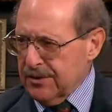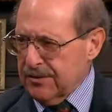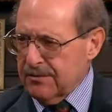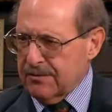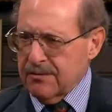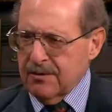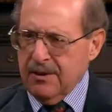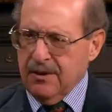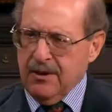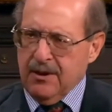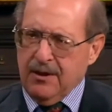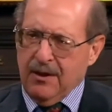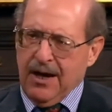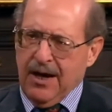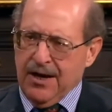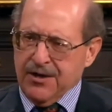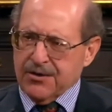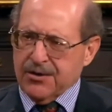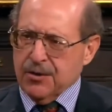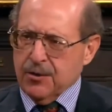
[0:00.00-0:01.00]
That's
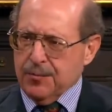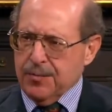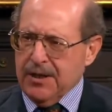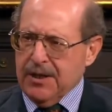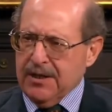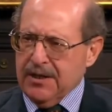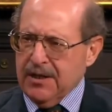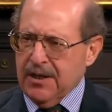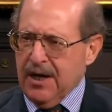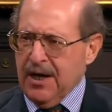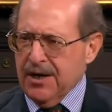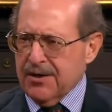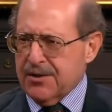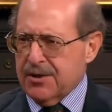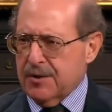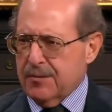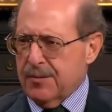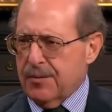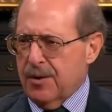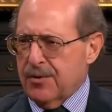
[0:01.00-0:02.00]
osteopenia,
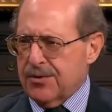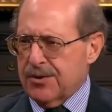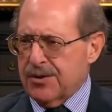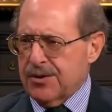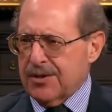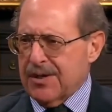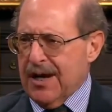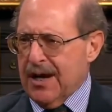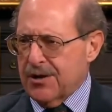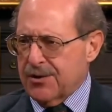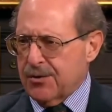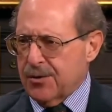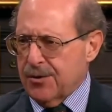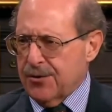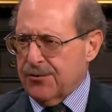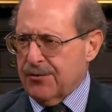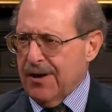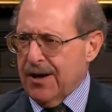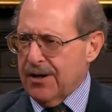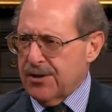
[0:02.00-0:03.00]
osteoporosis,
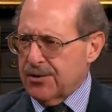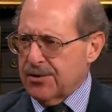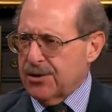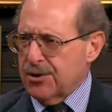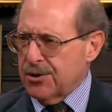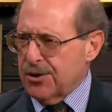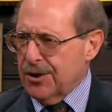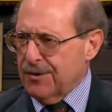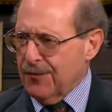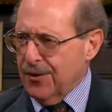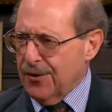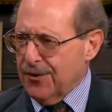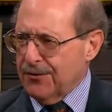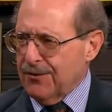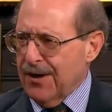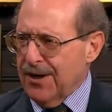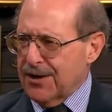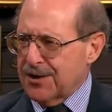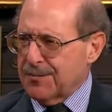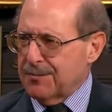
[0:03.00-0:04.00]
osteoarthritis, degenerative
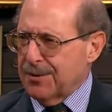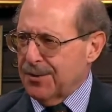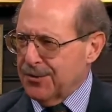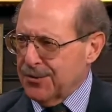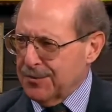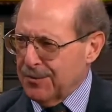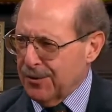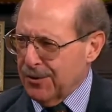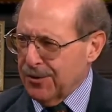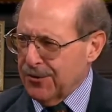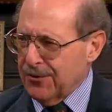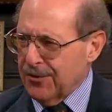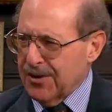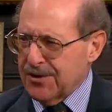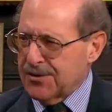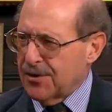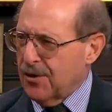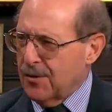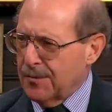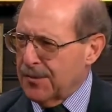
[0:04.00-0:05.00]
arthritis, bone-to-bone
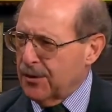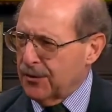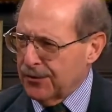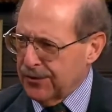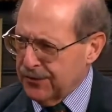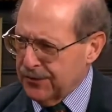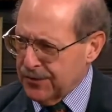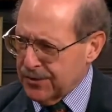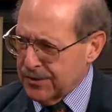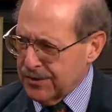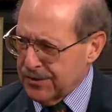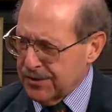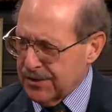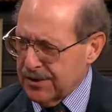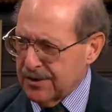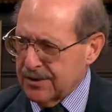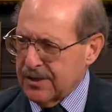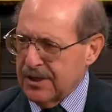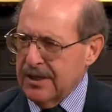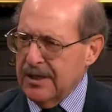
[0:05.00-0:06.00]
arthritis, all mineral
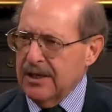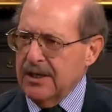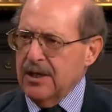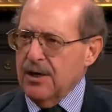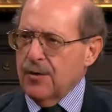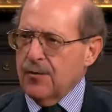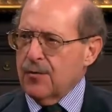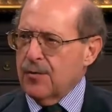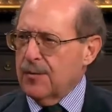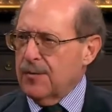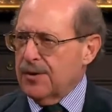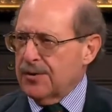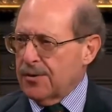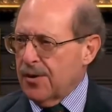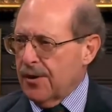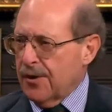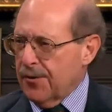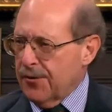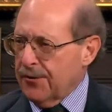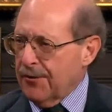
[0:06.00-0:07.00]
deficiencies.
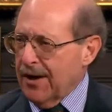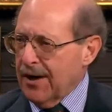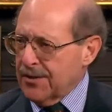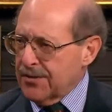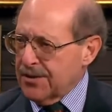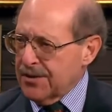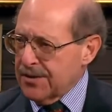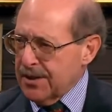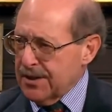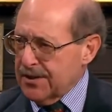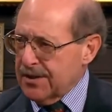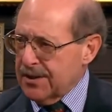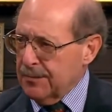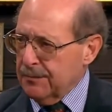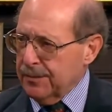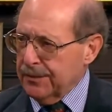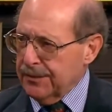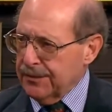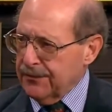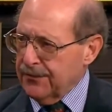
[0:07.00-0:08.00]
Rheumatoid arthritis is a
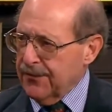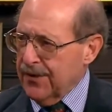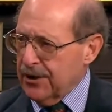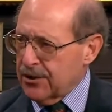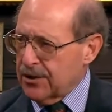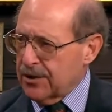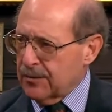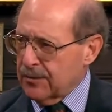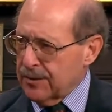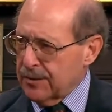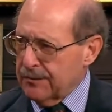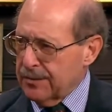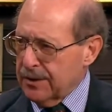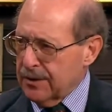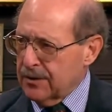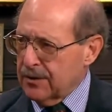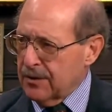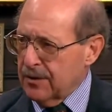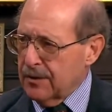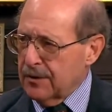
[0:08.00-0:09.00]
simple infection with a
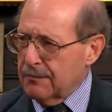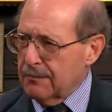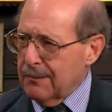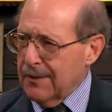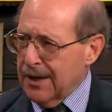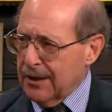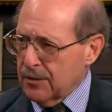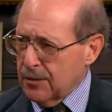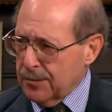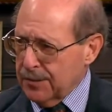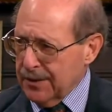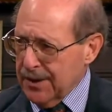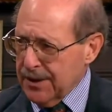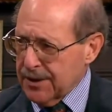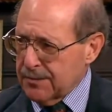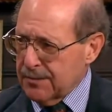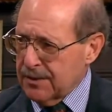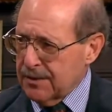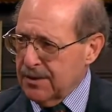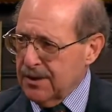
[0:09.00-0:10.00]
bug called
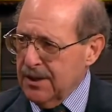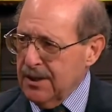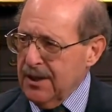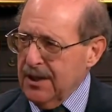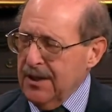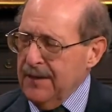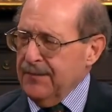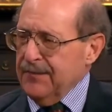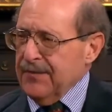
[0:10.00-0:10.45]
mycoplasma.